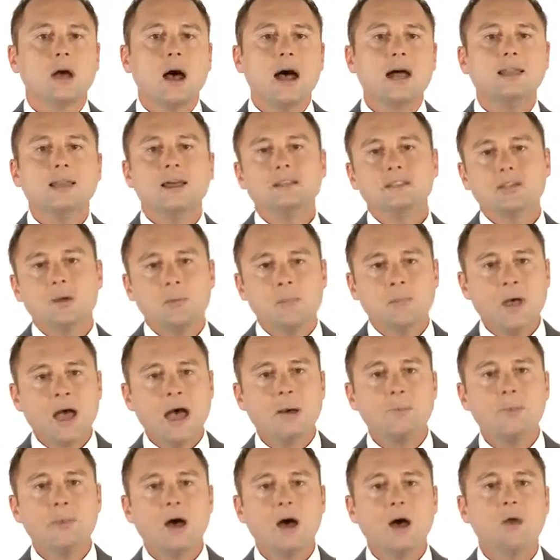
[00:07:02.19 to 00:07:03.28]
I like to
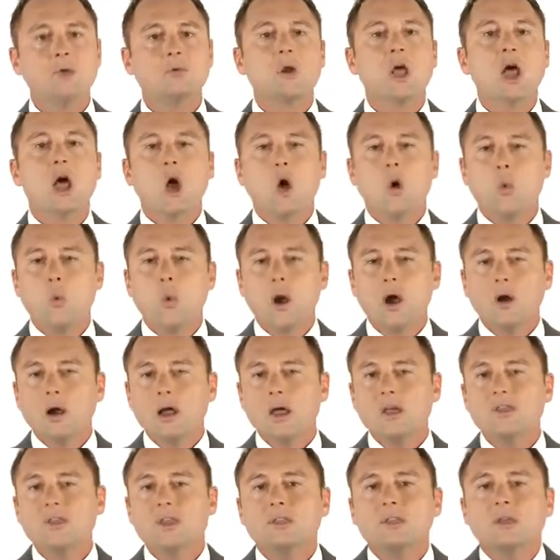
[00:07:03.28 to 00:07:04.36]
map out where
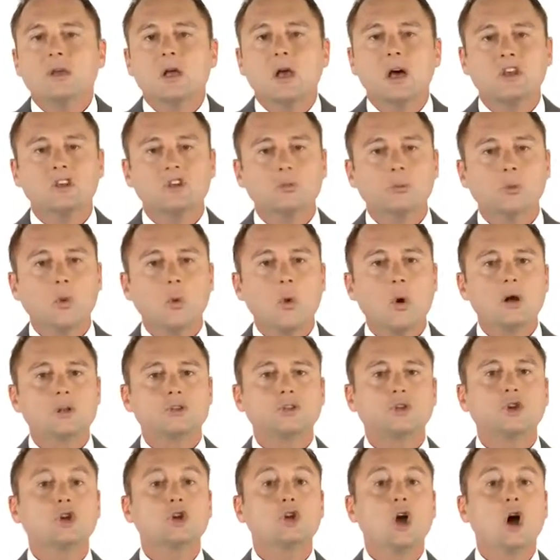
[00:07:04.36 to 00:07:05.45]
I think the customer
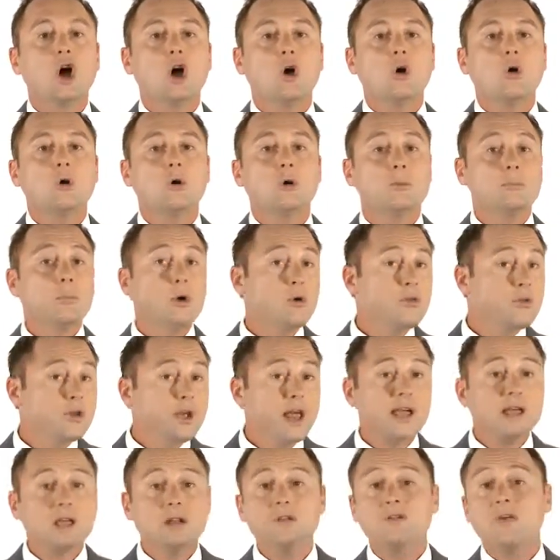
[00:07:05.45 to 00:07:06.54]
wants to go, both
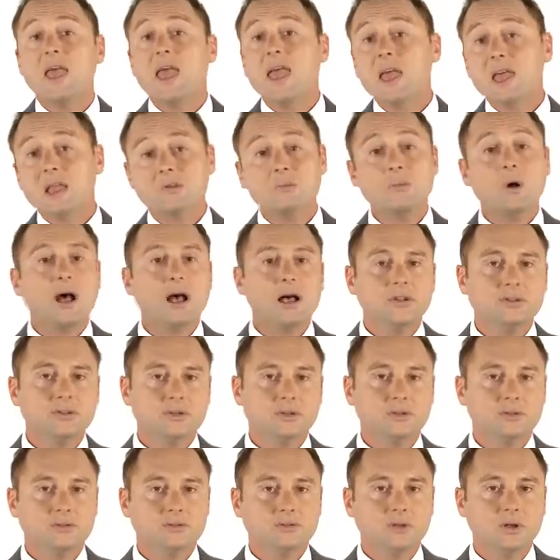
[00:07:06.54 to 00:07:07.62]
negative and
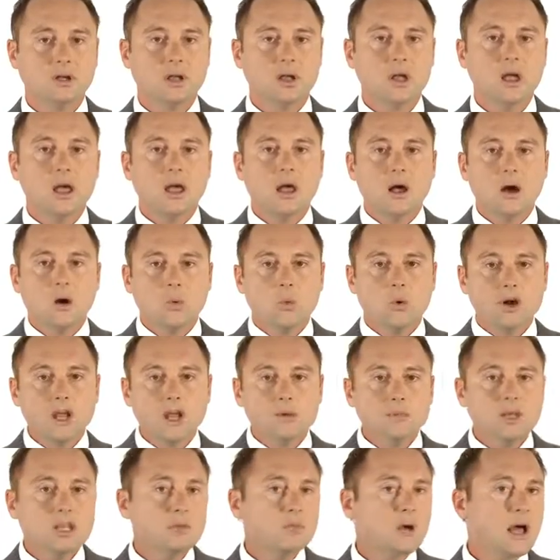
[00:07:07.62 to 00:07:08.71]
positive. What I
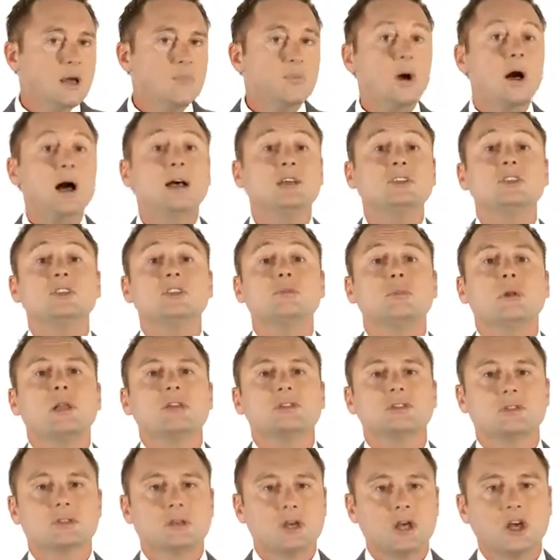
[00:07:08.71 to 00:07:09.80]
mean by positive
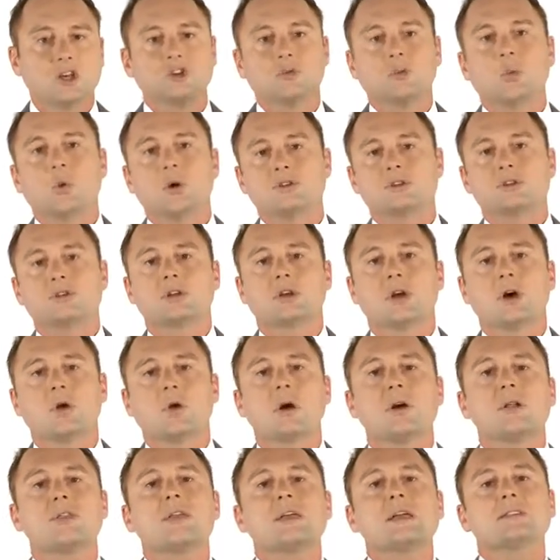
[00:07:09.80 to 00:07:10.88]
places the customer wants to go
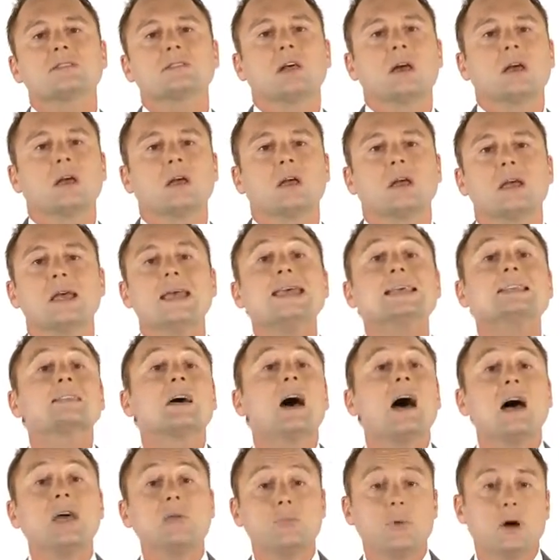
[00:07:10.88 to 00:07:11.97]
are things like his
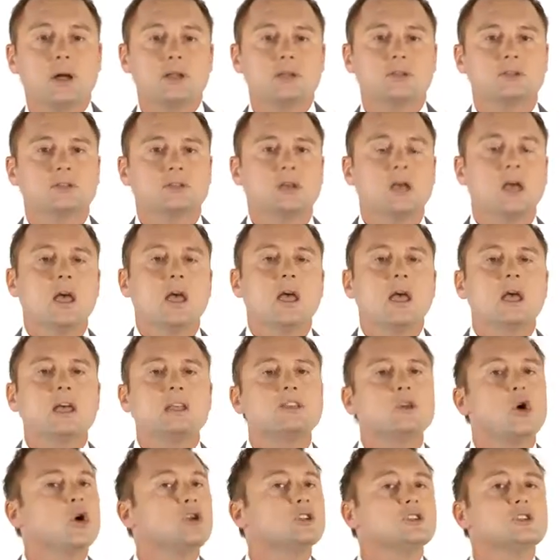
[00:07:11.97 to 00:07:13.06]
hot buttons,
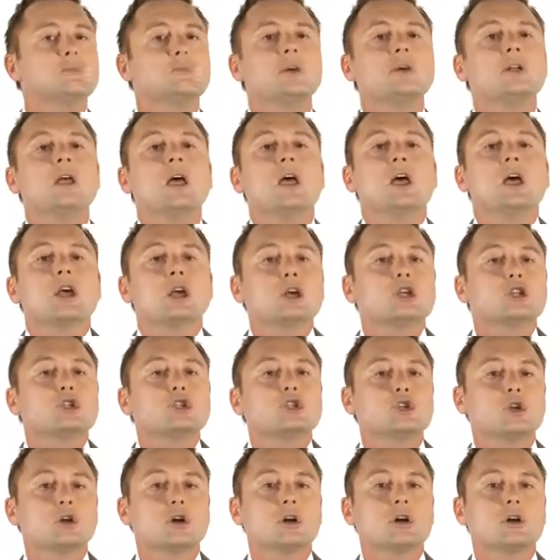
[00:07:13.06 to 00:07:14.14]
his ultimate
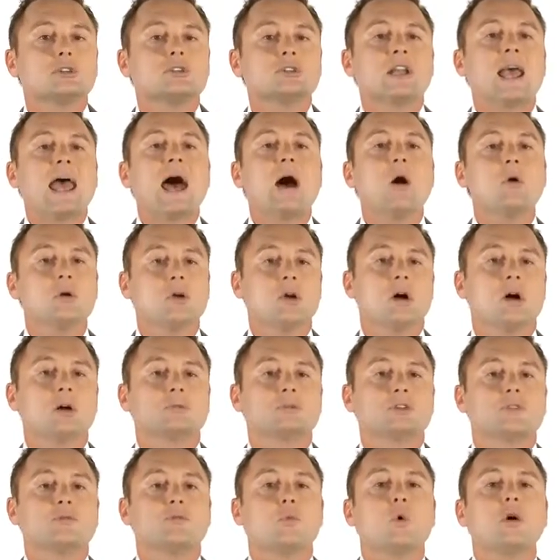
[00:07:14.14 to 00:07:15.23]
concerns and
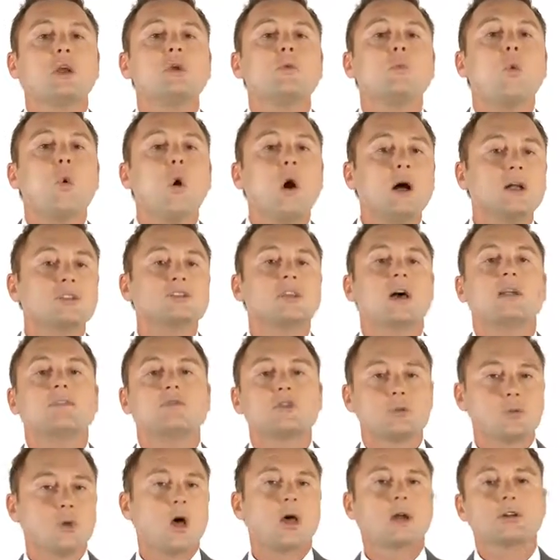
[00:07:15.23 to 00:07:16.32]
outcomes of what he wants out of
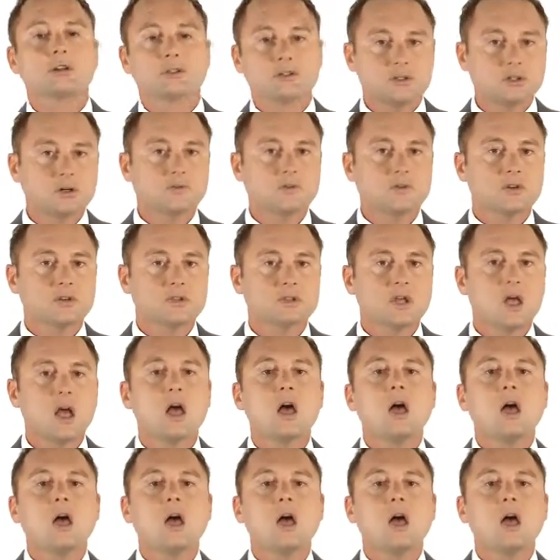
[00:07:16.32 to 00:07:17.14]
your product or service.